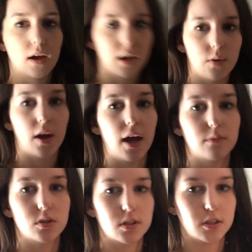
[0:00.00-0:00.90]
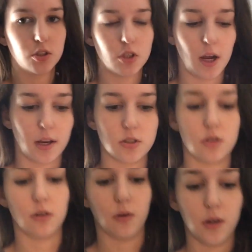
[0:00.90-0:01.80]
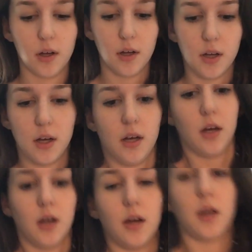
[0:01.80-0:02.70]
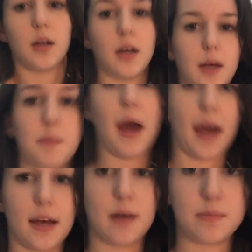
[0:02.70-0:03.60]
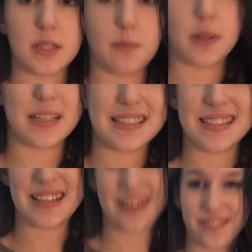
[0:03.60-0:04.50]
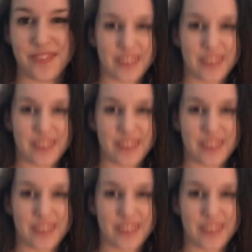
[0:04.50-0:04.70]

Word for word: Anyway, I'm just going to try to pack up some of this stuff